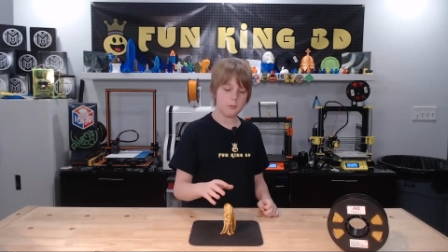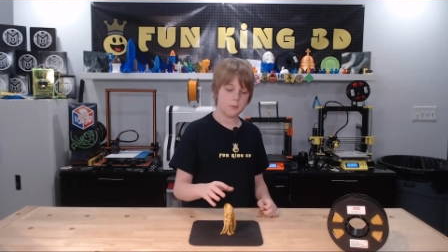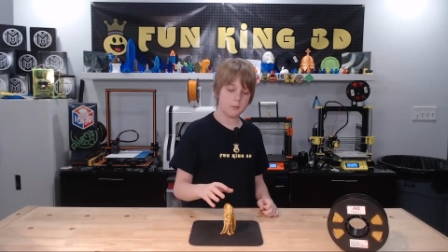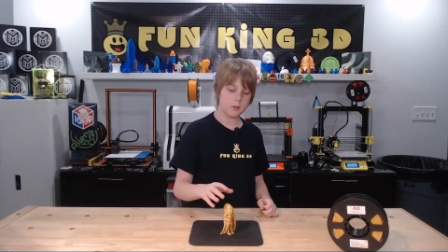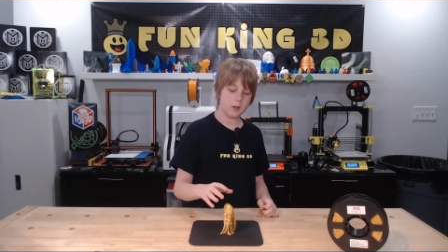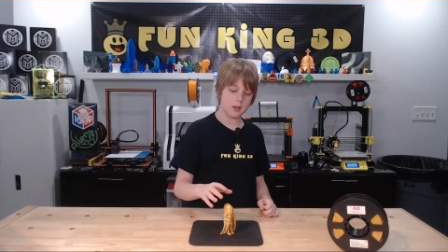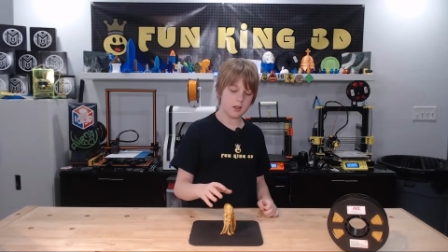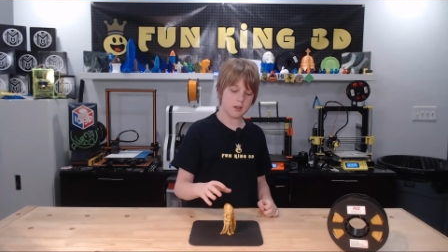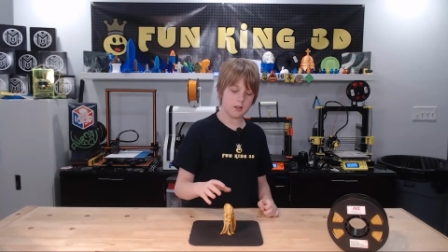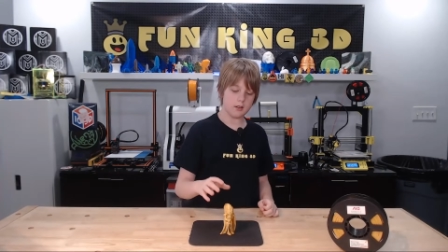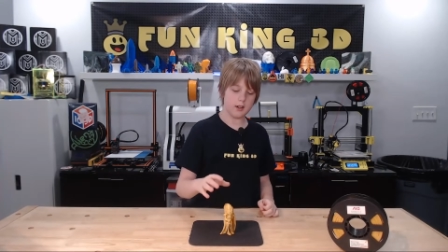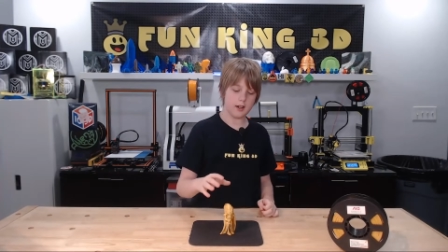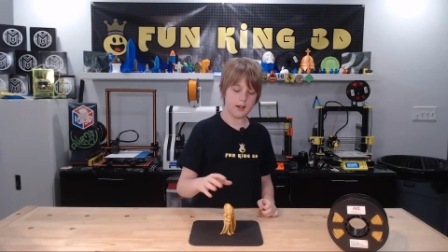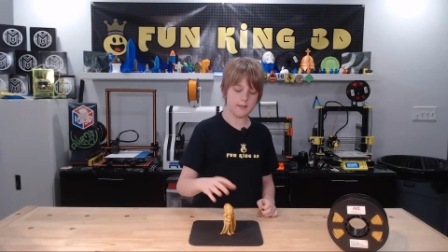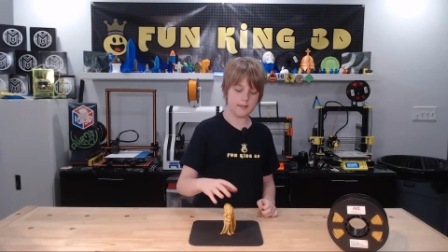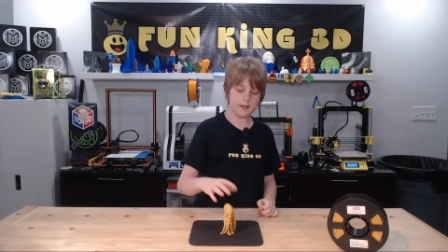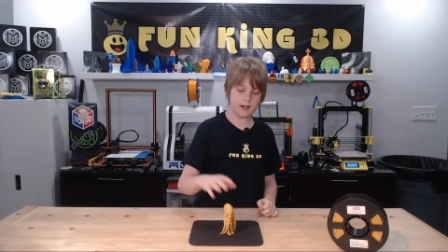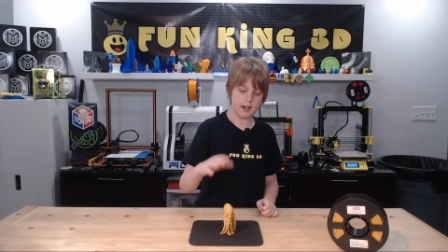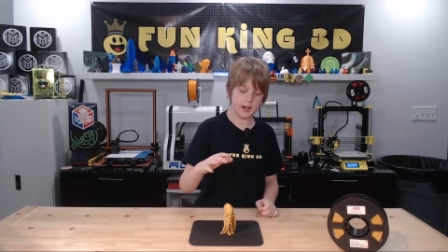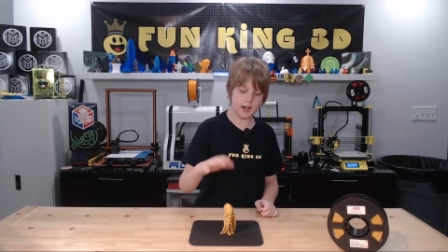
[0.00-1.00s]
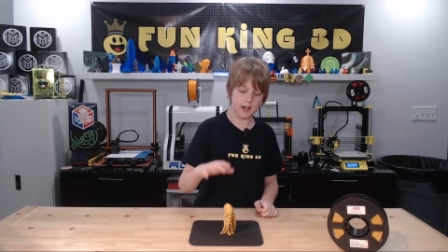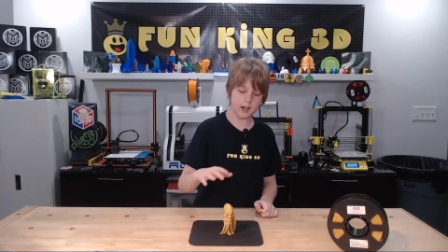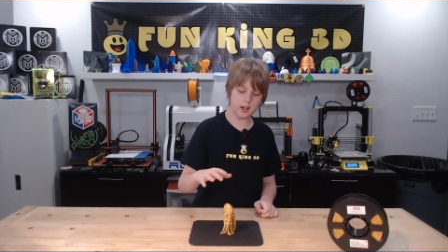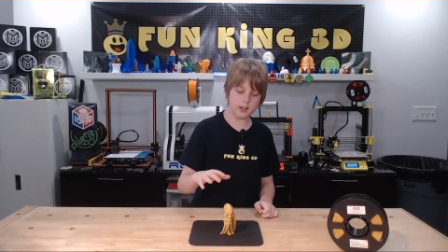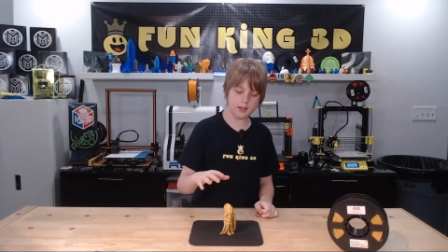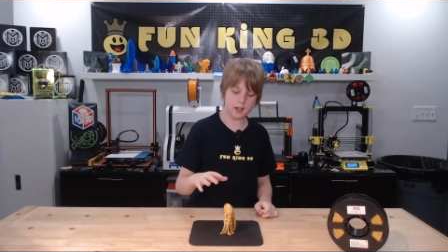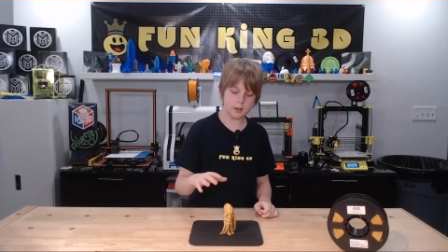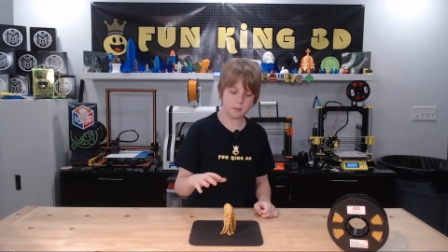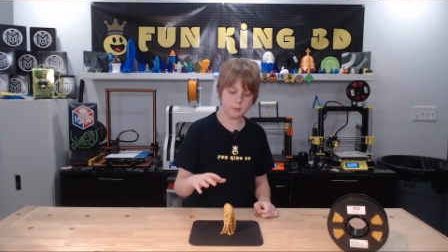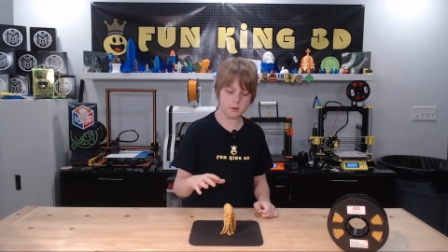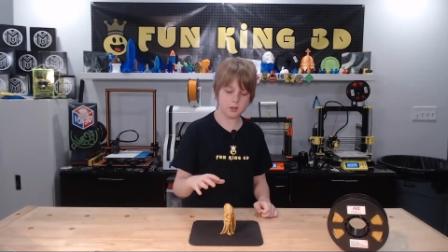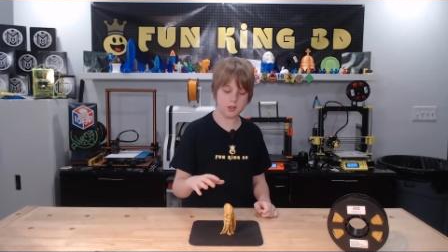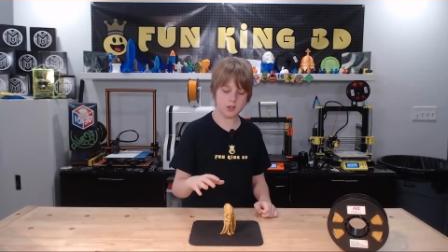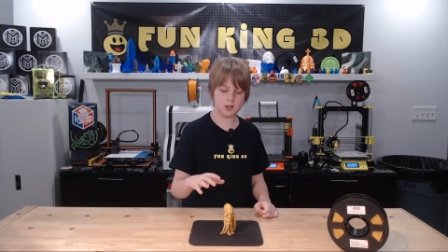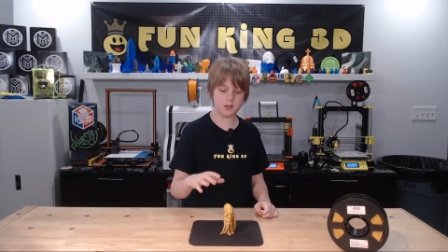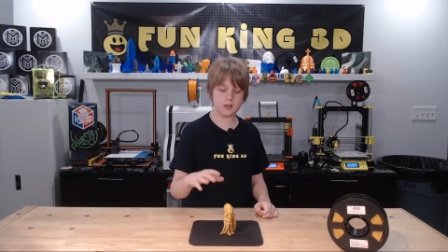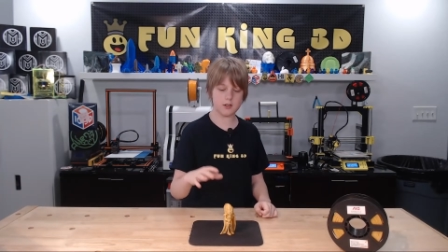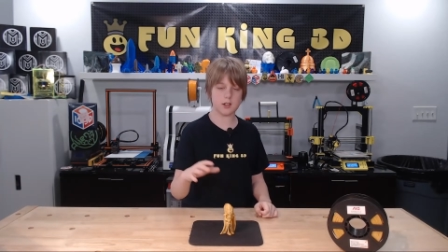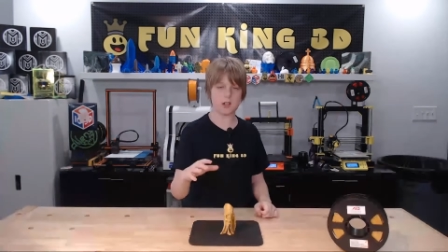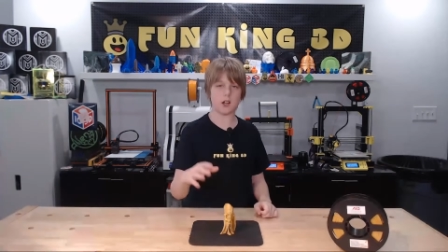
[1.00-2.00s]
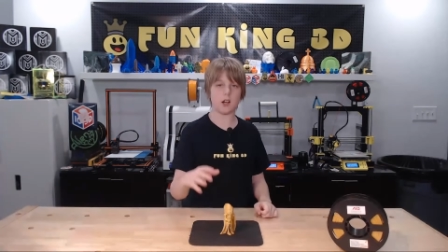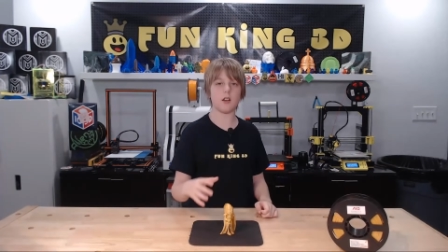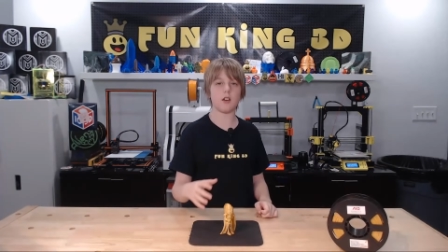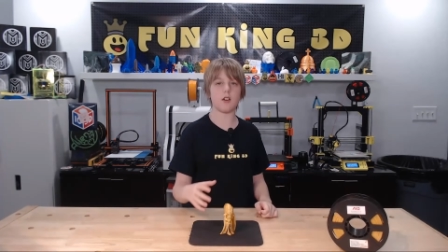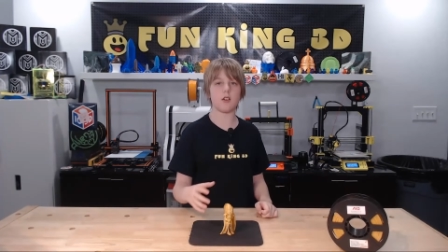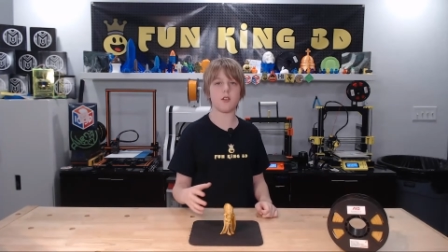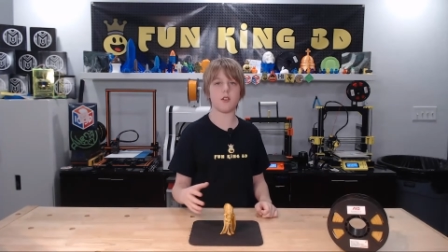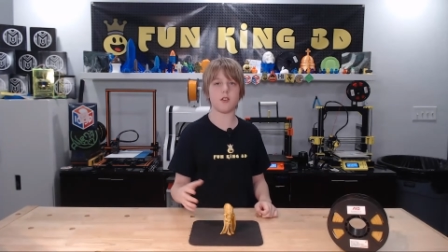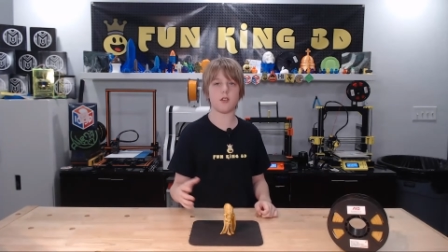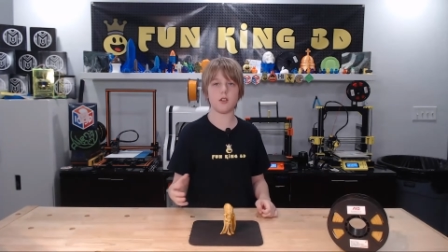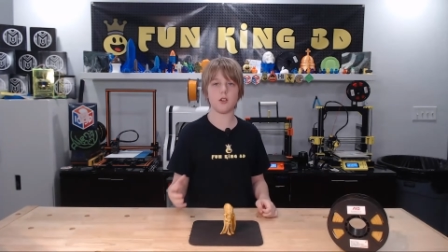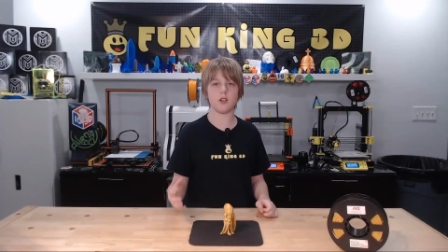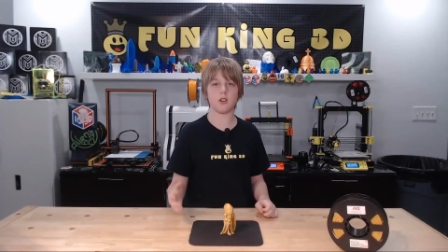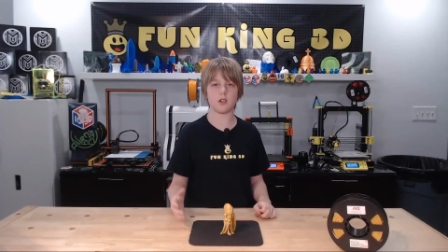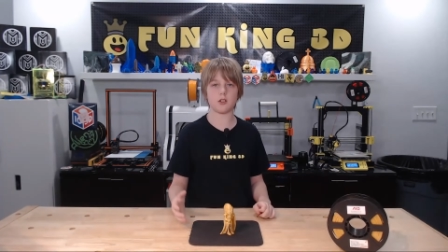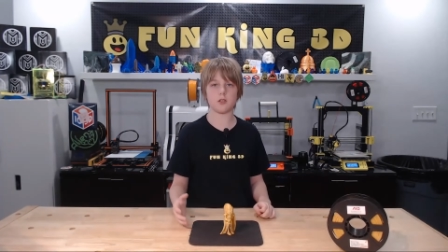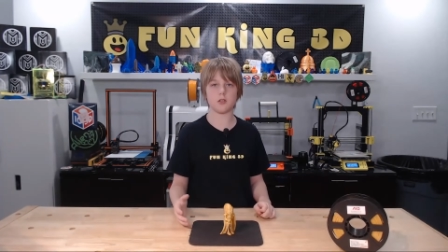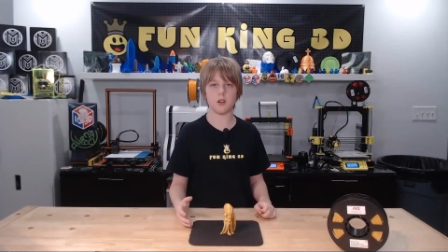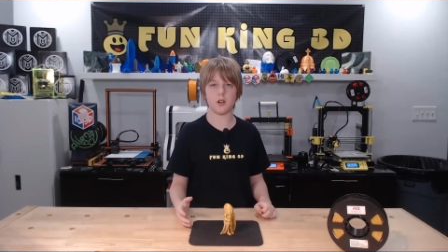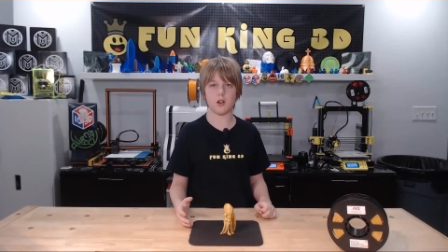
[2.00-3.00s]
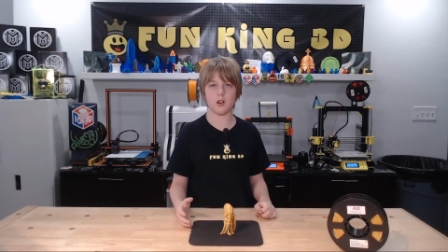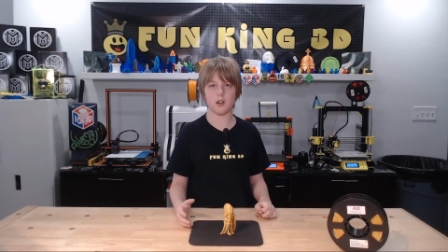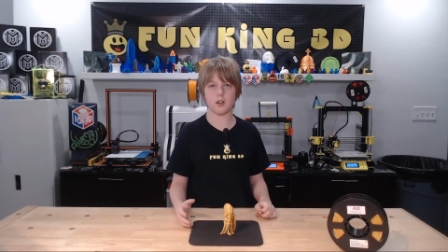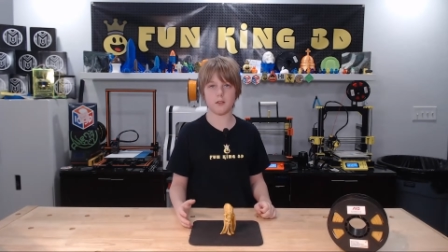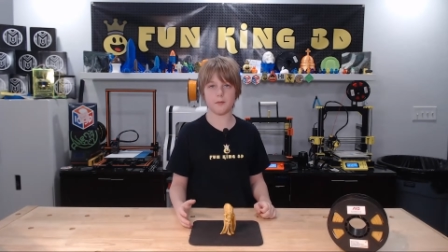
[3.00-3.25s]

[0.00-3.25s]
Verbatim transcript: Because at the higher temperatures the color just looked wrong.